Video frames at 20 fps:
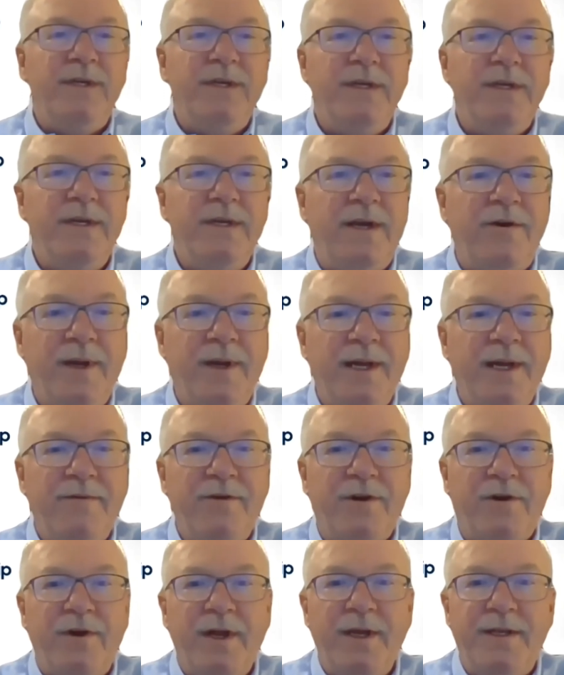Everybody have
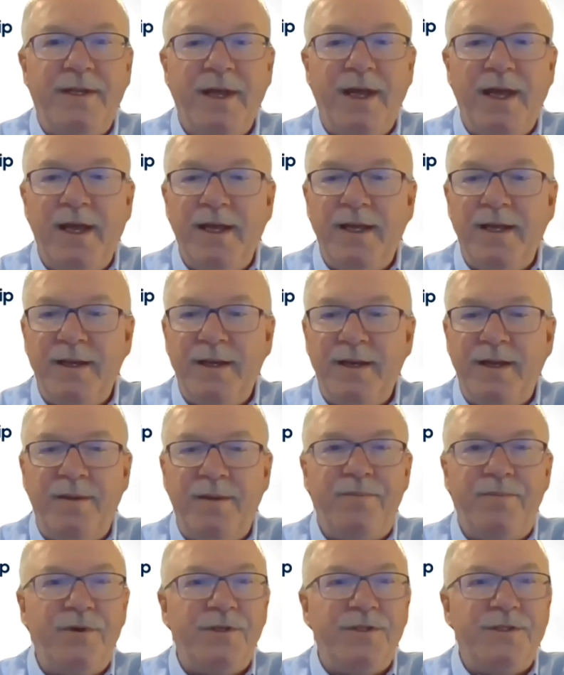a great day, and I
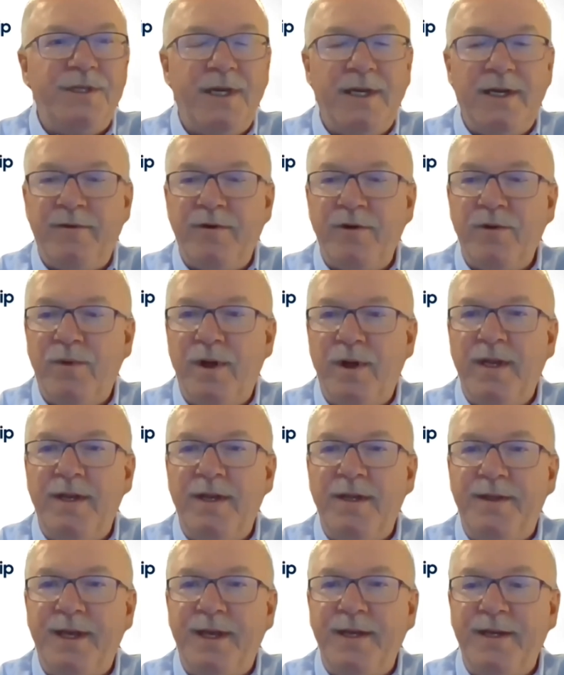appreciate everyone in
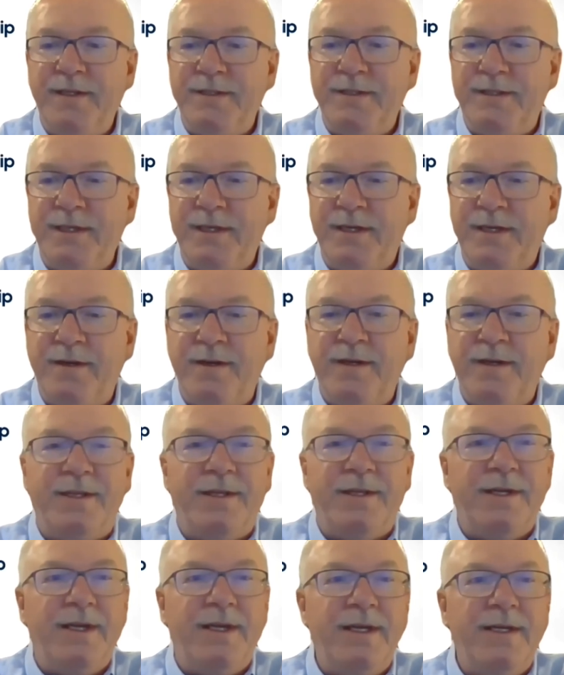attendance here at
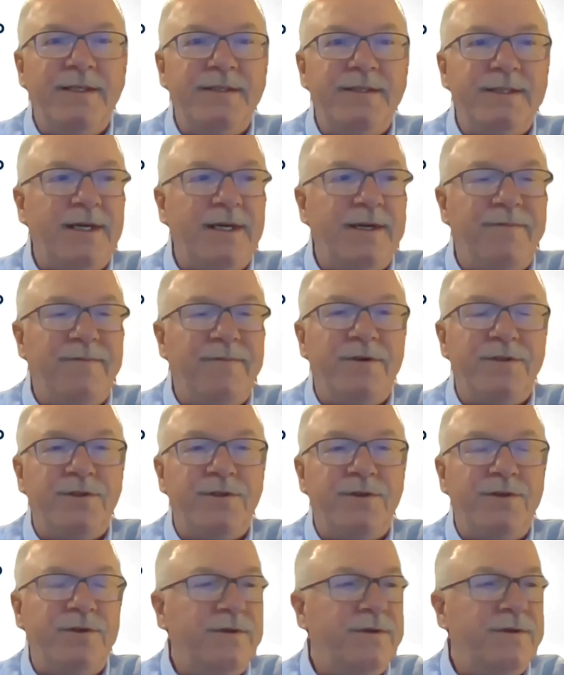today's uh,
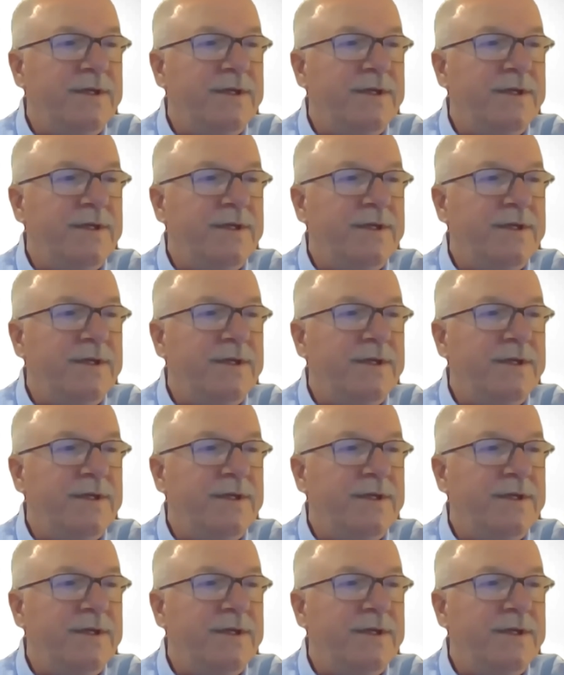virtual